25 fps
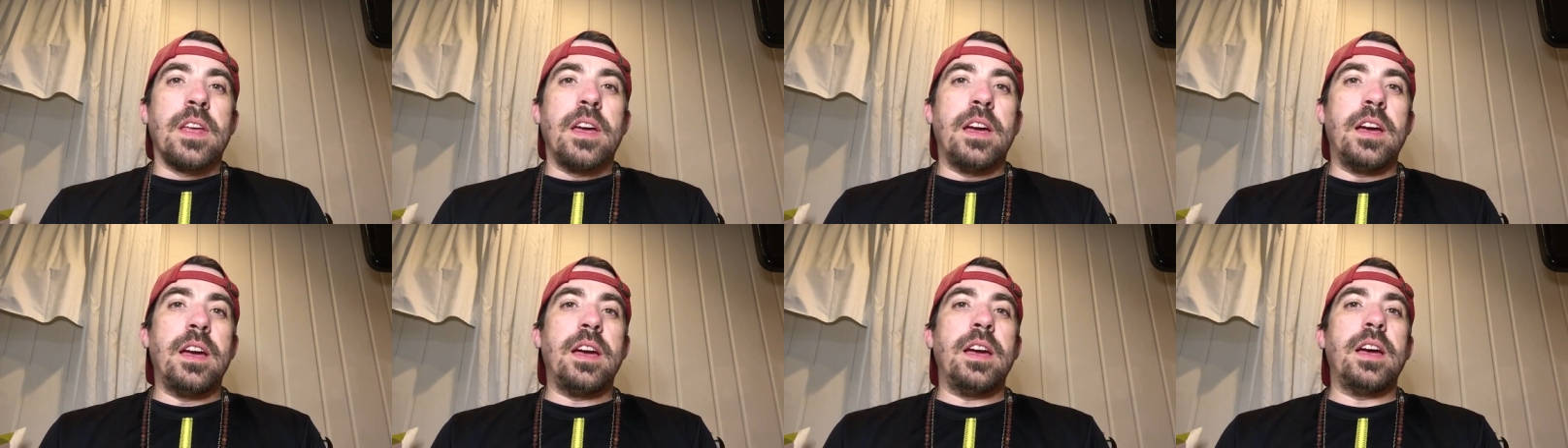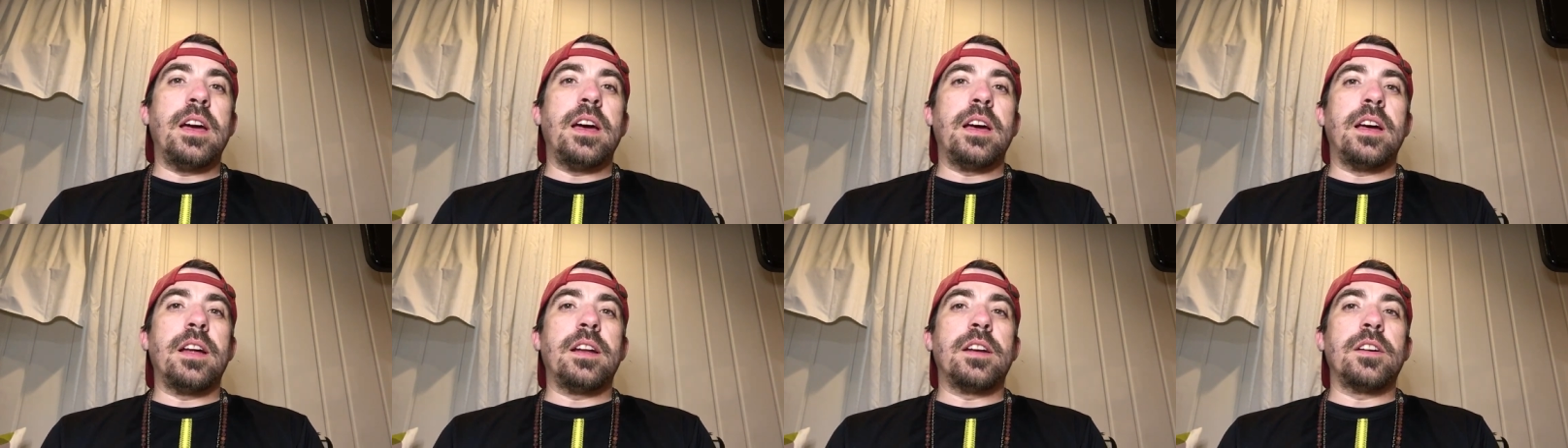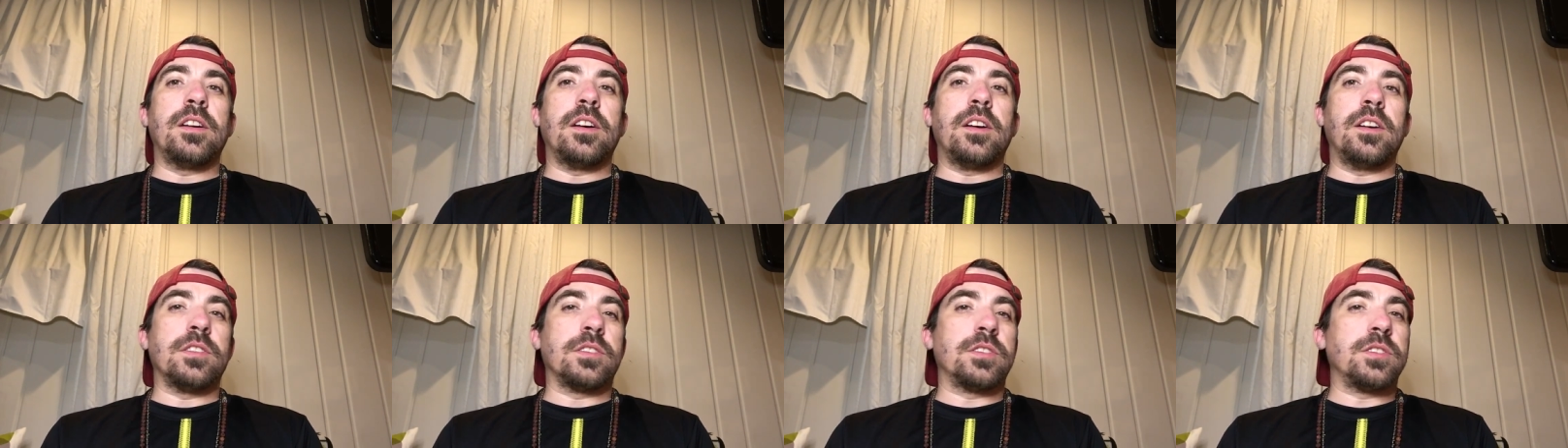
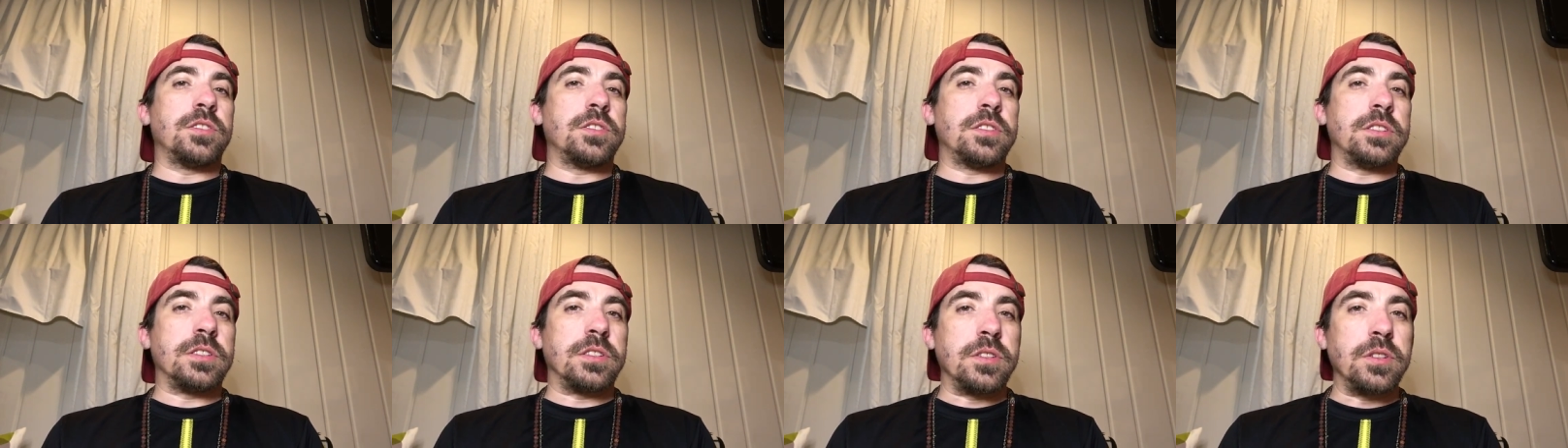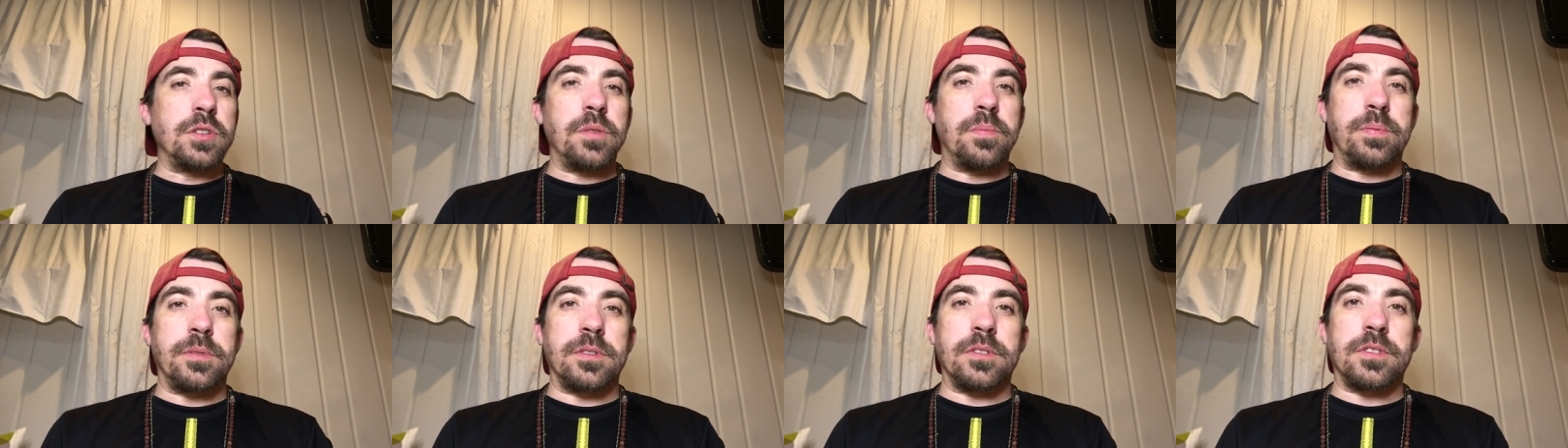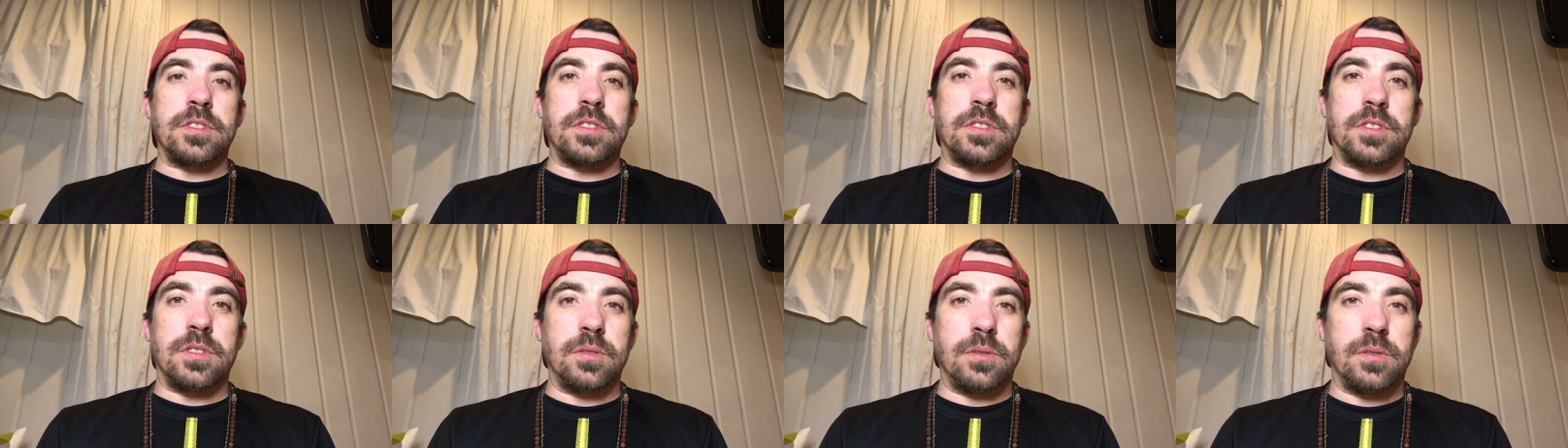and a super
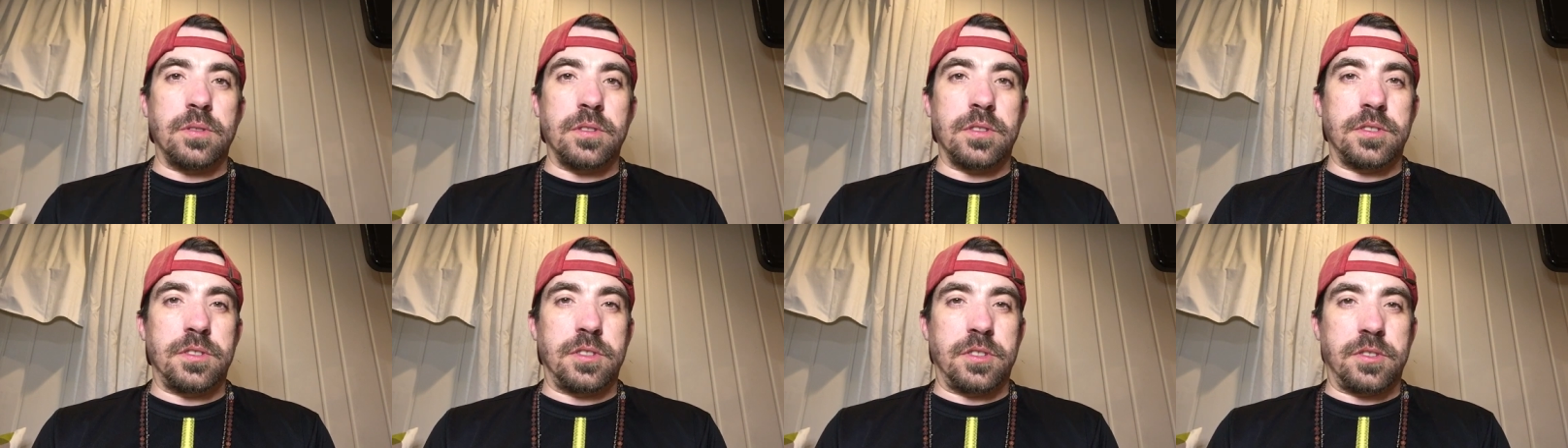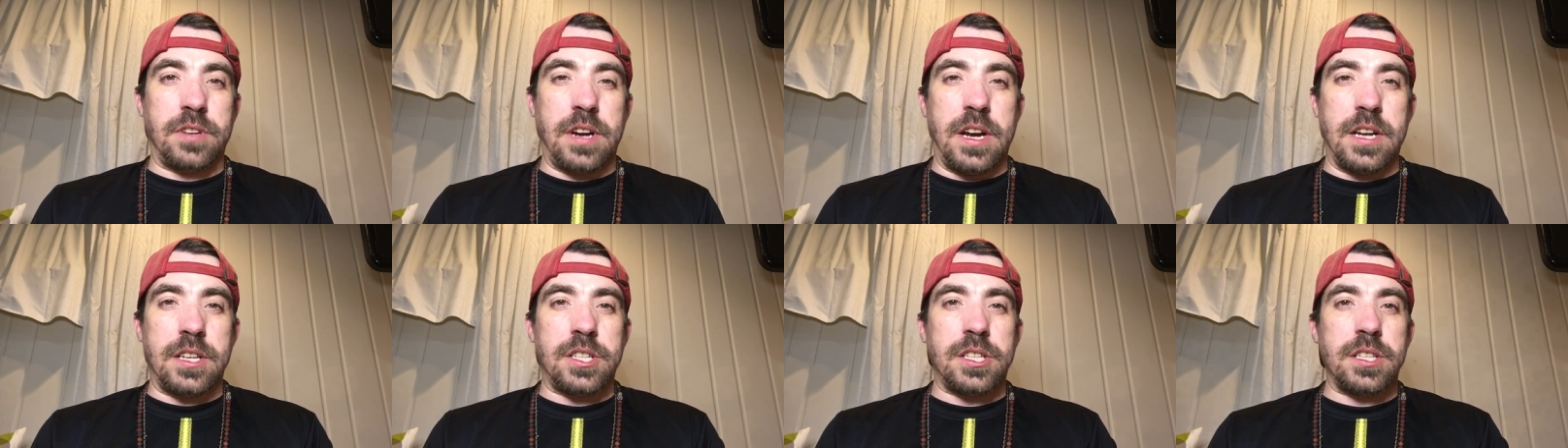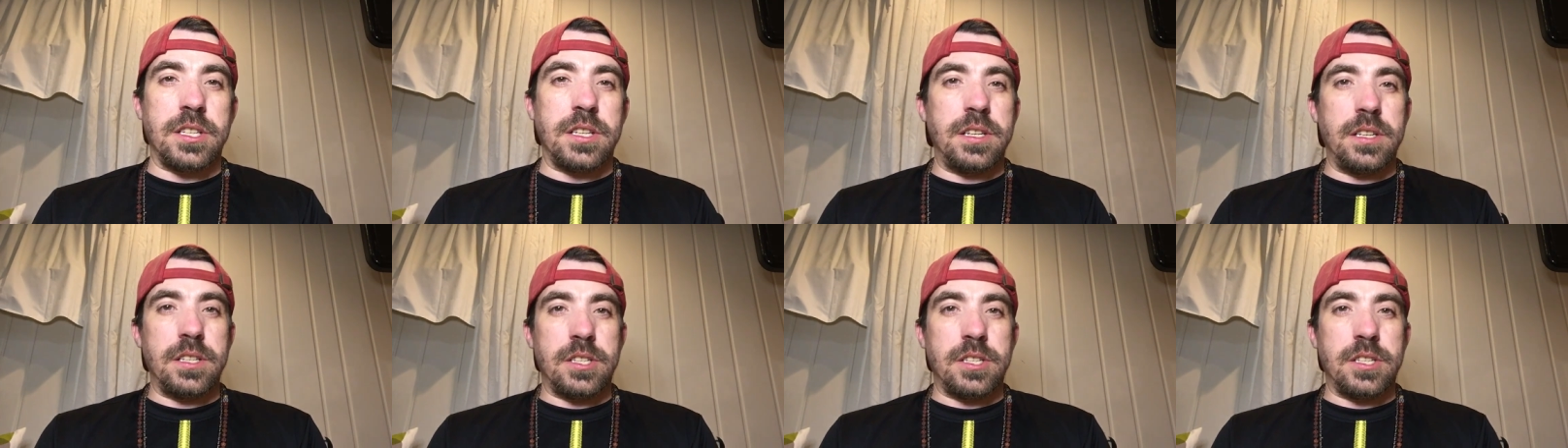sore, scratchy,